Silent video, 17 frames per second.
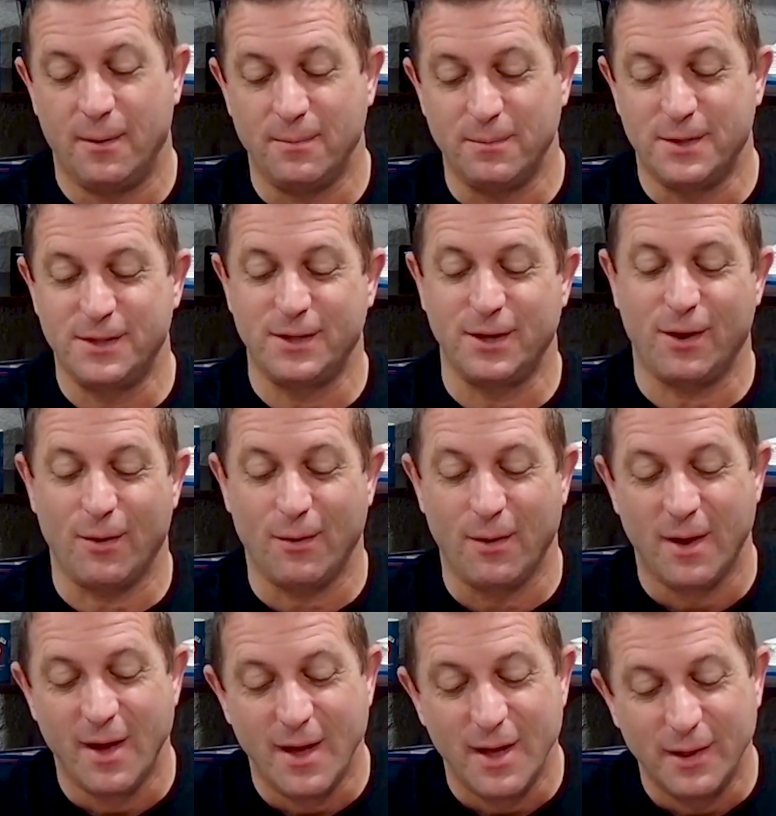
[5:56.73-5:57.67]

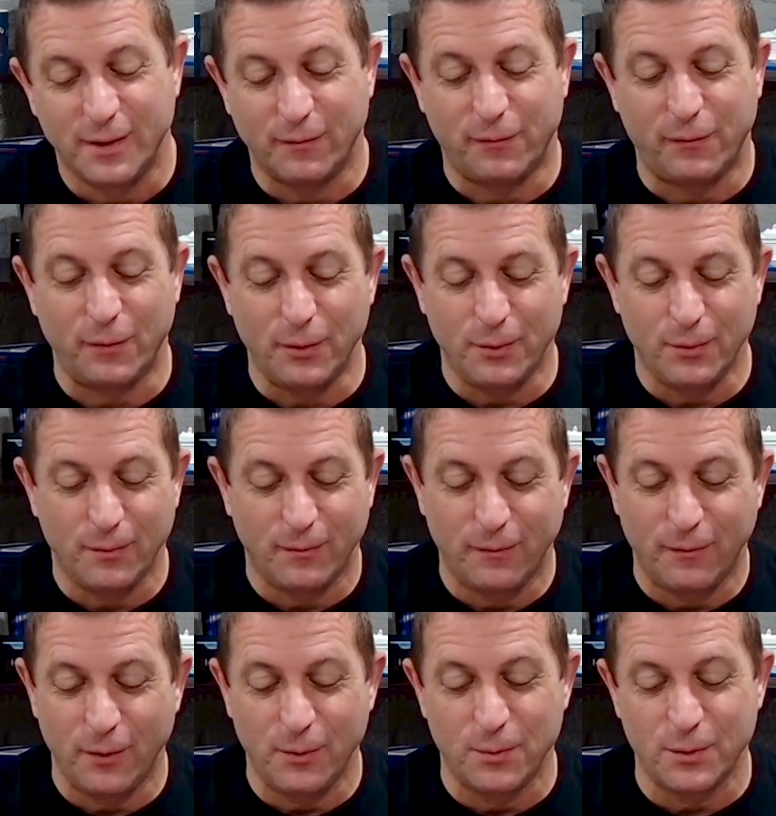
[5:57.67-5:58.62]
So the
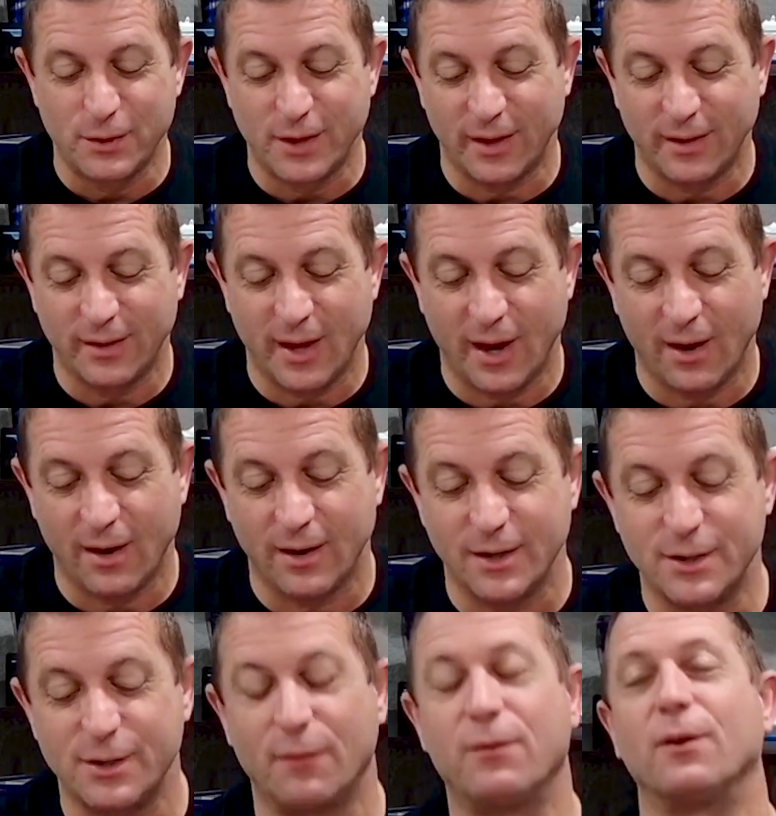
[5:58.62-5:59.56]
food was good there.
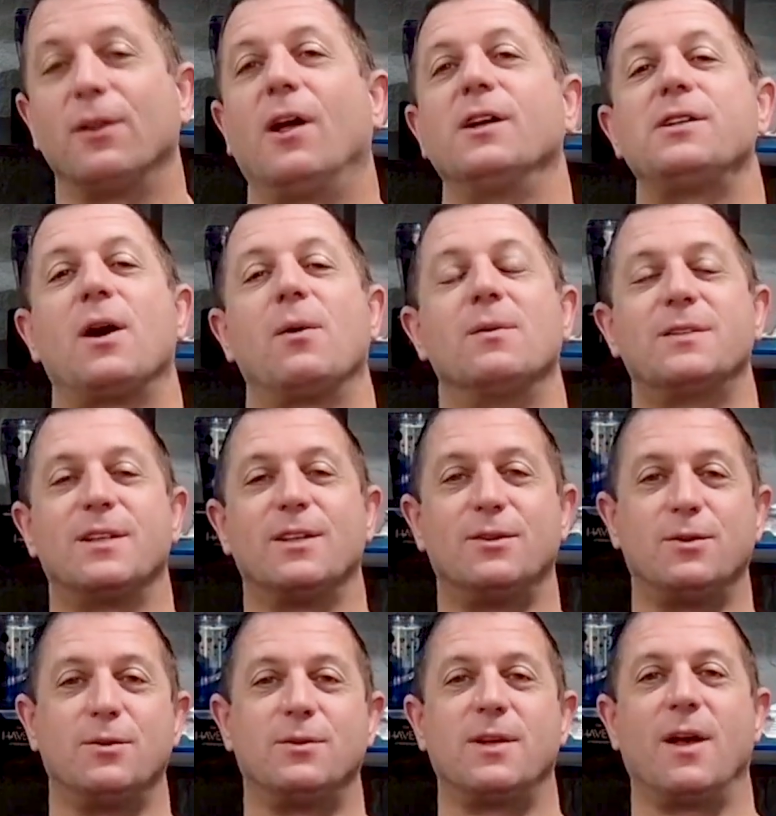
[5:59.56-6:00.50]
So for lunch, I went to the
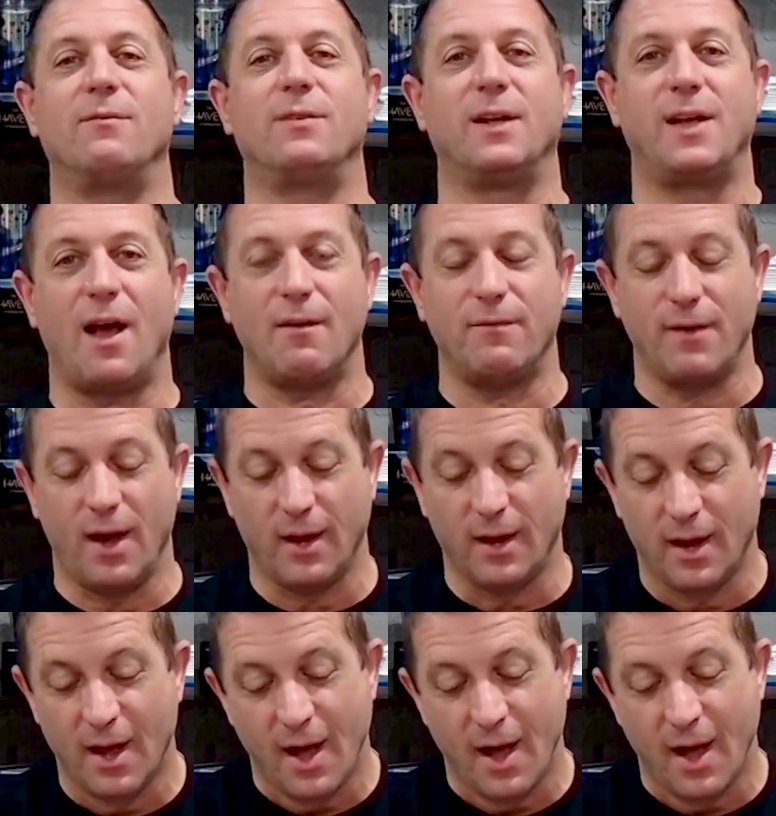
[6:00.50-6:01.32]
270 Cafe.